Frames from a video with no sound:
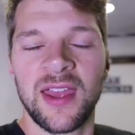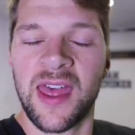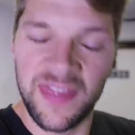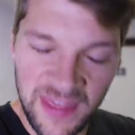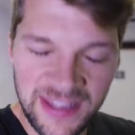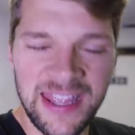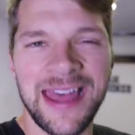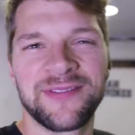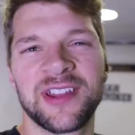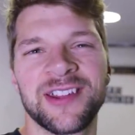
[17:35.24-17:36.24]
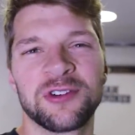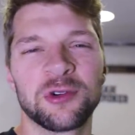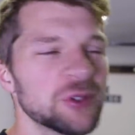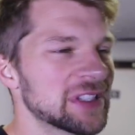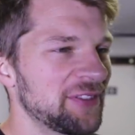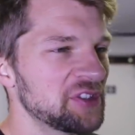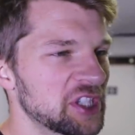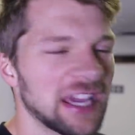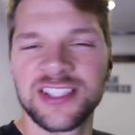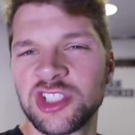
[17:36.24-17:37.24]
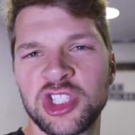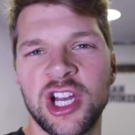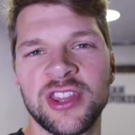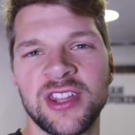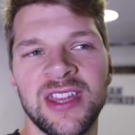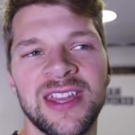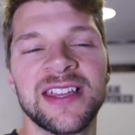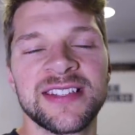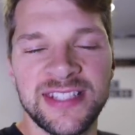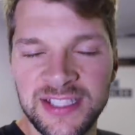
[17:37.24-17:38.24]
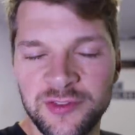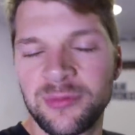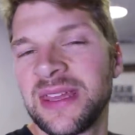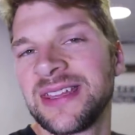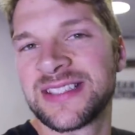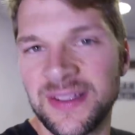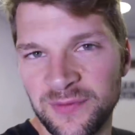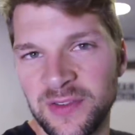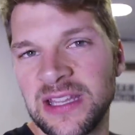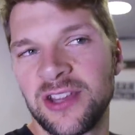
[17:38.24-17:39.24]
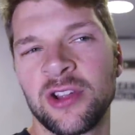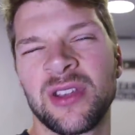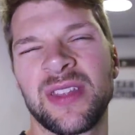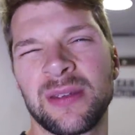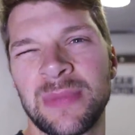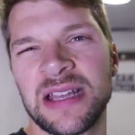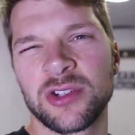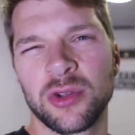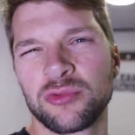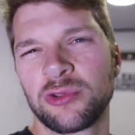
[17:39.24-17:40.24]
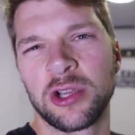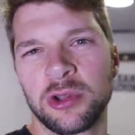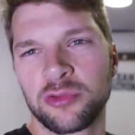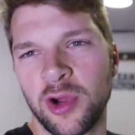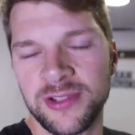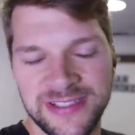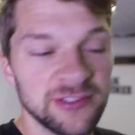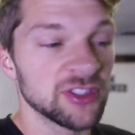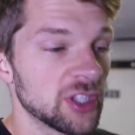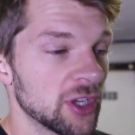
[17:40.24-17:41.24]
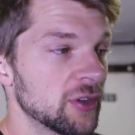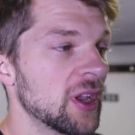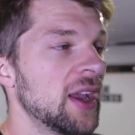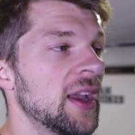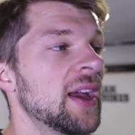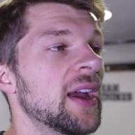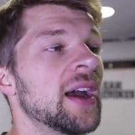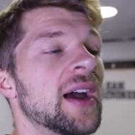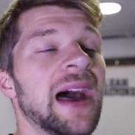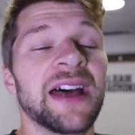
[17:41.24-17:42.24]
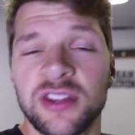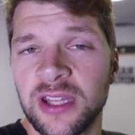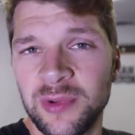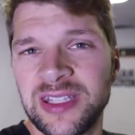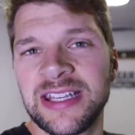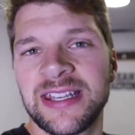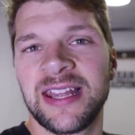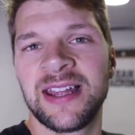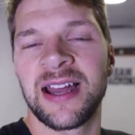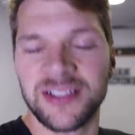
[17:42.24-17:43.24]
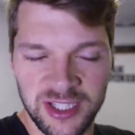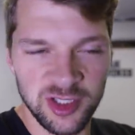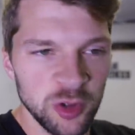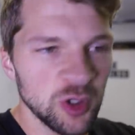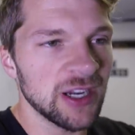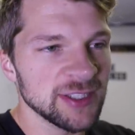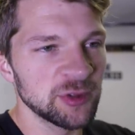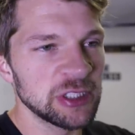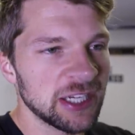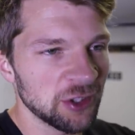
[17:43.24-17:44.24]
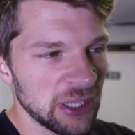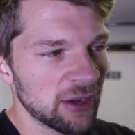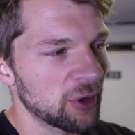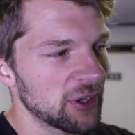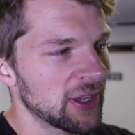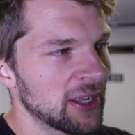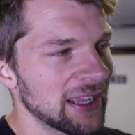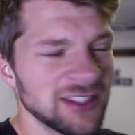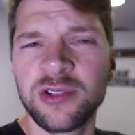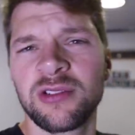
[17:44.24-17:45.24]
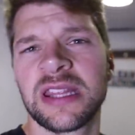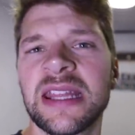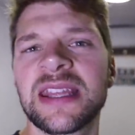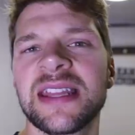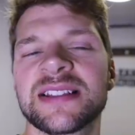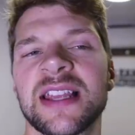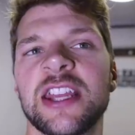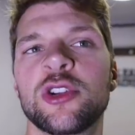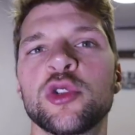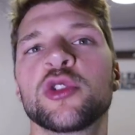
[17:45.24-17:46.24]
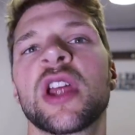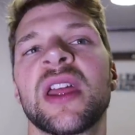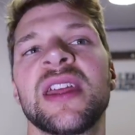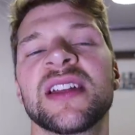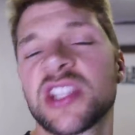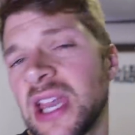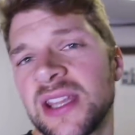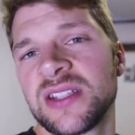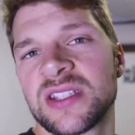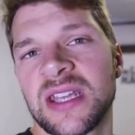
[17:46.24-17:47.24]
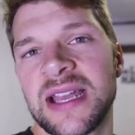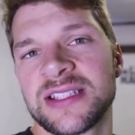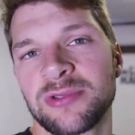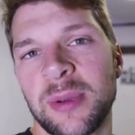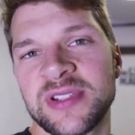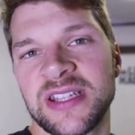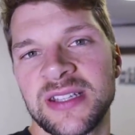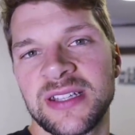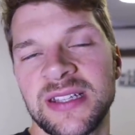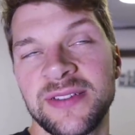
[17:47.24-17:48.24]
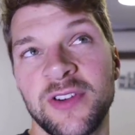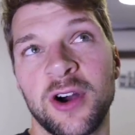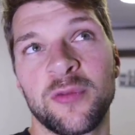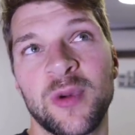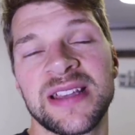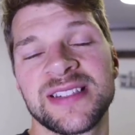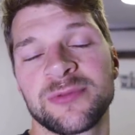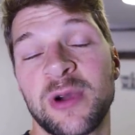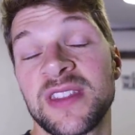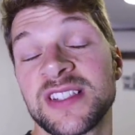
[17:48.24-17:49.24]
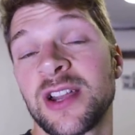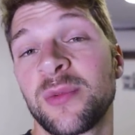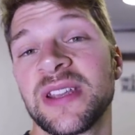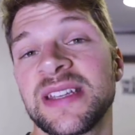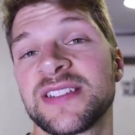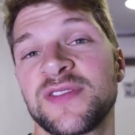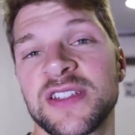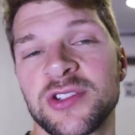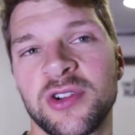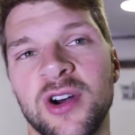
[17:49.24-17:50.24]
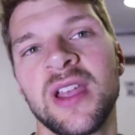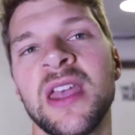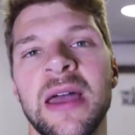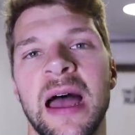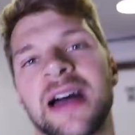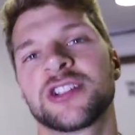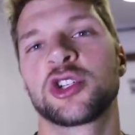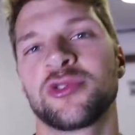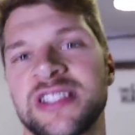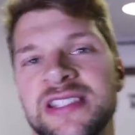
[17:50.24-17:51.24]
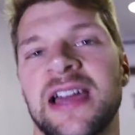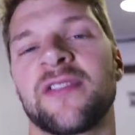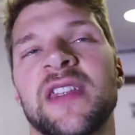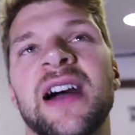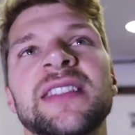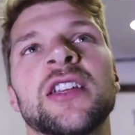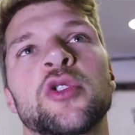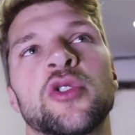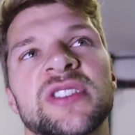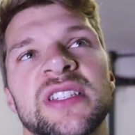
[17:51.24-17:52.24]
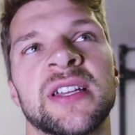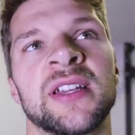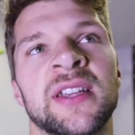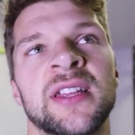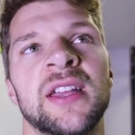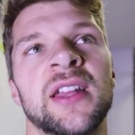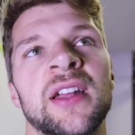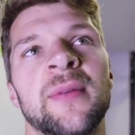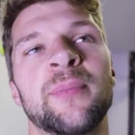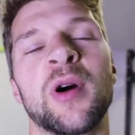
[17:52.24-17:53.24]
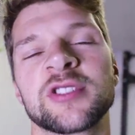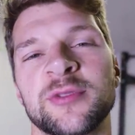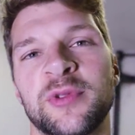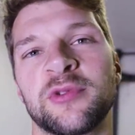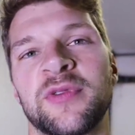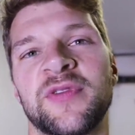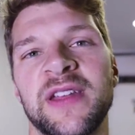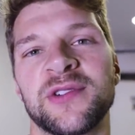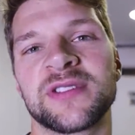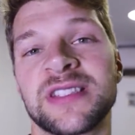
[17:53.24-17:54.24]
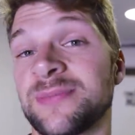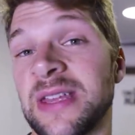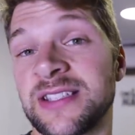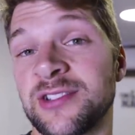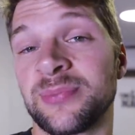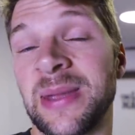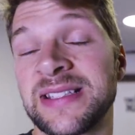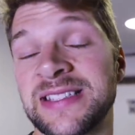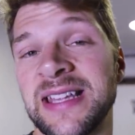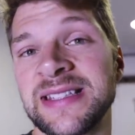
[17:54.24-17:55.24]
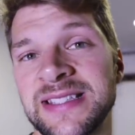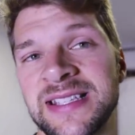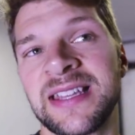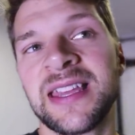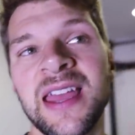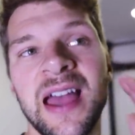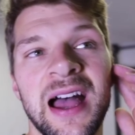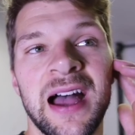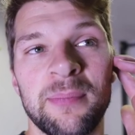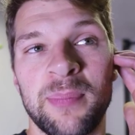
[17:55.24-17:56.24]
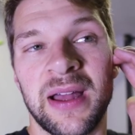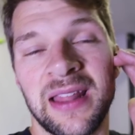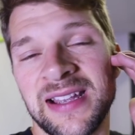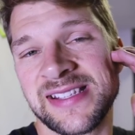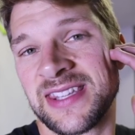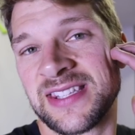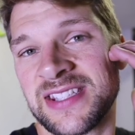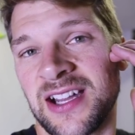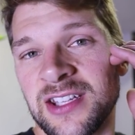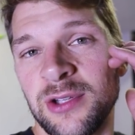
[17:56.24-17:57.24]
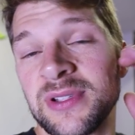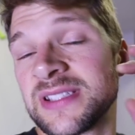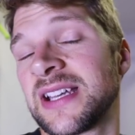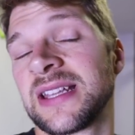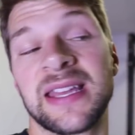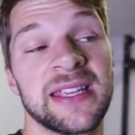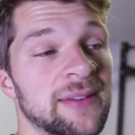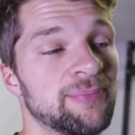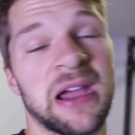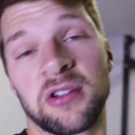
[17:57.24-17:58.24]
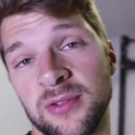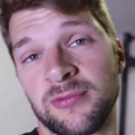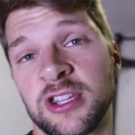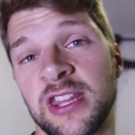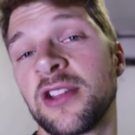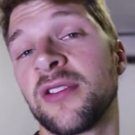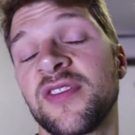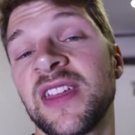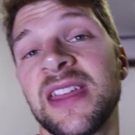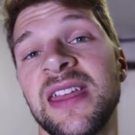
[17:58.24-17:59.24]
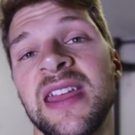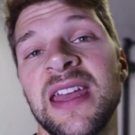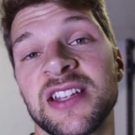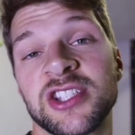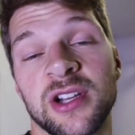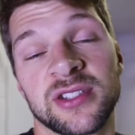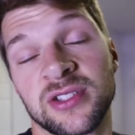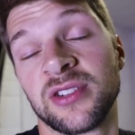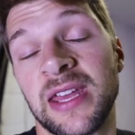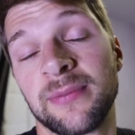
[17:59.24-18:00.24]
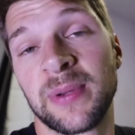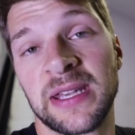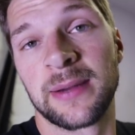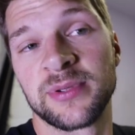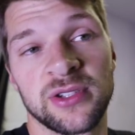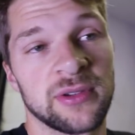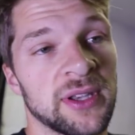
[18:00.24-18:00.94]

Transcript: And there you have it, all seven challenges done. Six for me, seven for Leon. I think Matt's got the run or the row still to do. How do you think we did? How do you think you guys would have done on that one? And do you think it's a good challenge as a representative of whether someone is fit or not? Uh, jury's still out for that. I think across multiple fields, it makes it makes sense. Uh, but like I said at the start, you wouldn't tell a marathon runner they're not fit, and chances of them being able to,